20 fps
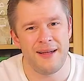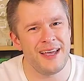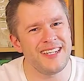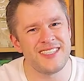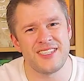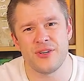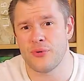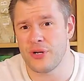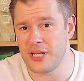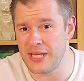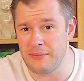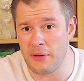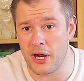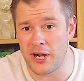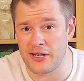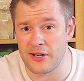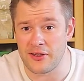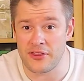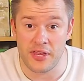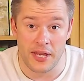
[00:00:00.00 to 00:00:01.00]
it's a really
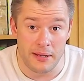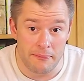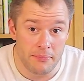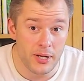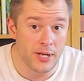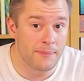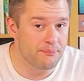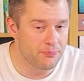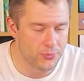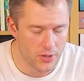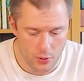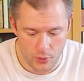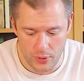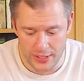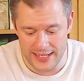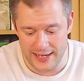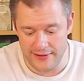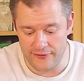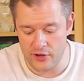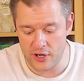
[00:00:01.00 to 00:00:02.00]
minor thing, but
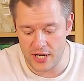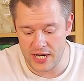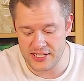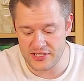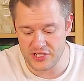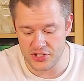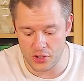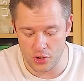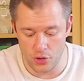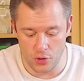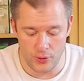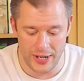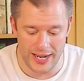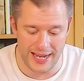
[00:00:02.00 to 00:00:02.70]
whatever, it's cool.